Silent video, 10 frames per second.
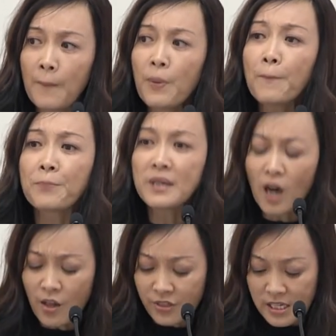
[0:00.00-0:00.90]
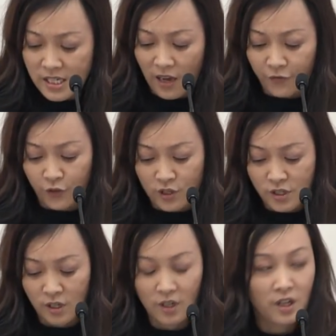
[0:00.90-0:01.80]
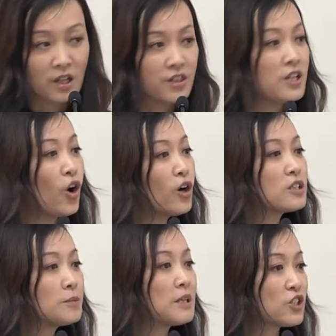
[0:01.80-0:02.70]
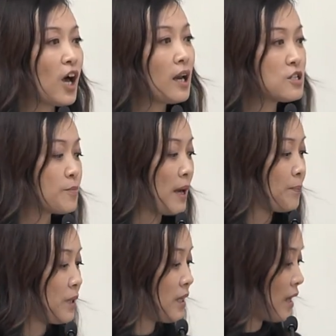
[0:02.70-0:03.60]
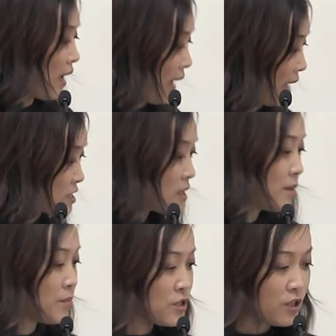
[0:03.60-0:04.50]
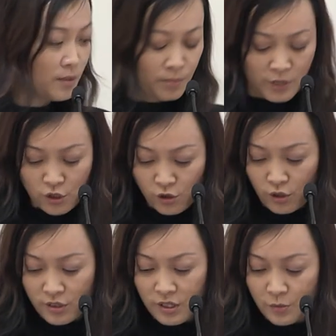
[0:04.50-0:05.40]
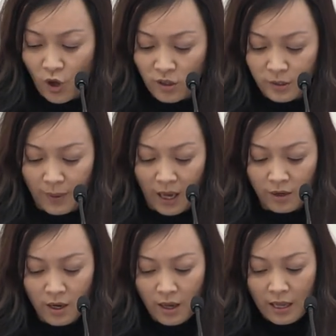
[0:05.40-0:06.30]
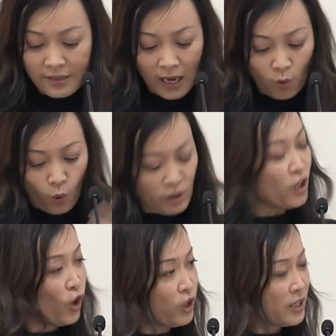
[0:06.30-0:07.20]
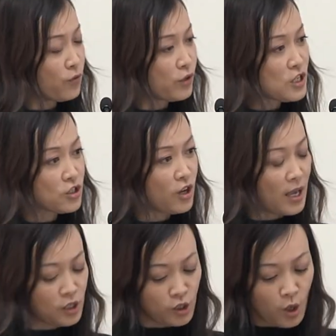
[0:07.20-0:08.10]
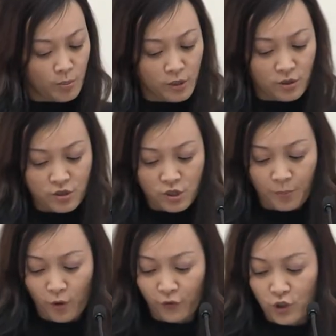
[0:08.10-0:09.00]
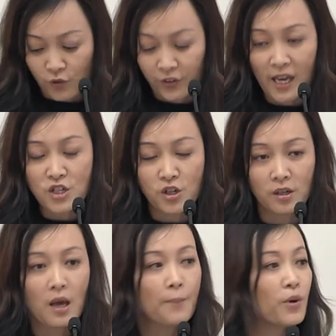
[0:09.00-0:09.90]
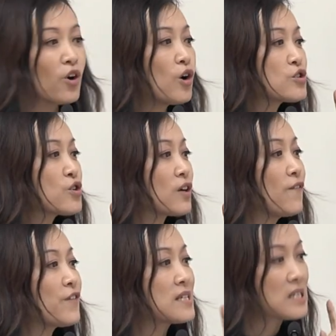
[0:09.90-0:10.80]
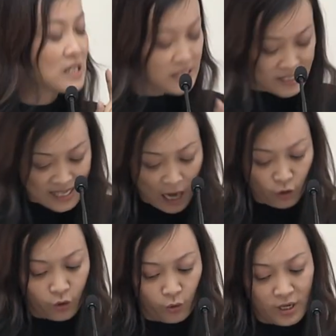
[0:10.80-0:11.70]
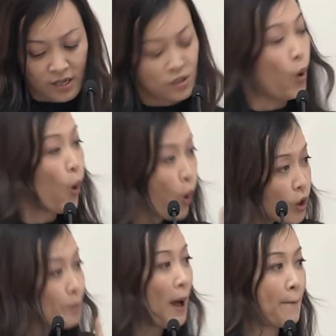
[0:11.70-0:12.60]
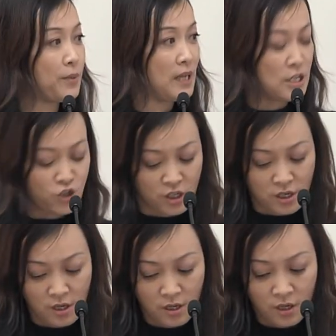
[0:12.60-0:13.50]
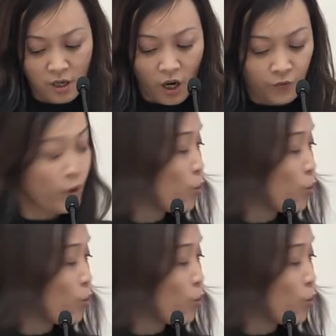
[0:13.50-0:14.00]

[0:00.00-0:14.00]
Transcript: But beyond these efforts, the ultimate challenge might be, as Mr. Manzulos talked about, not only earning regional and global support for unification, but also convincing South Korea's own population of the